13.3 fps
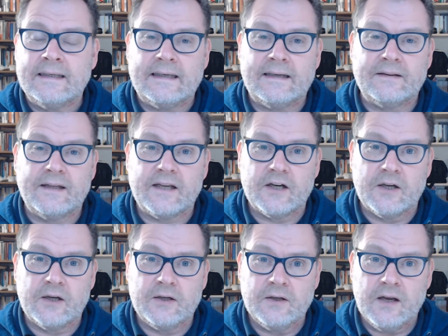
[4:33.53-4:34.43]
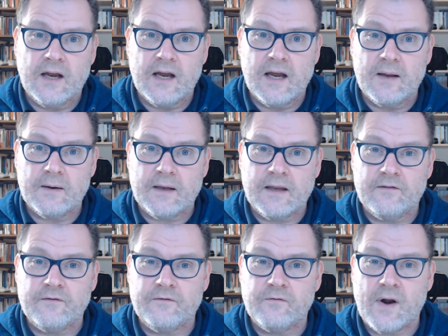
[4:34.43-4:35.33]
and they're going to
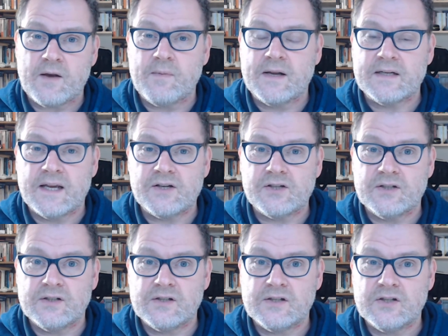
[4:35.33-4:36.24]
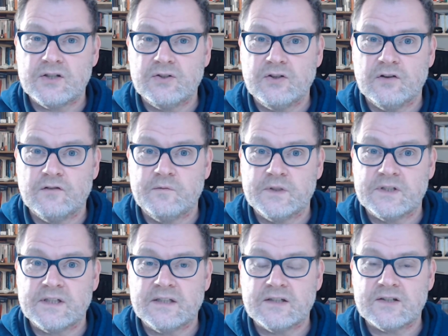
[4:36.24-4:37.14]
give recommendations to
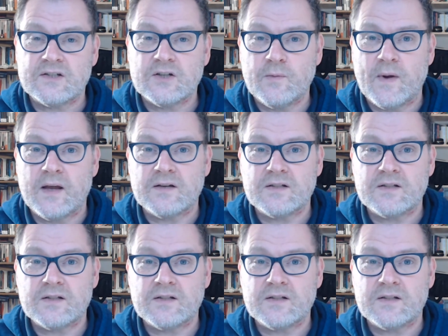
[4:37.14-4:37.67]
government in the summer.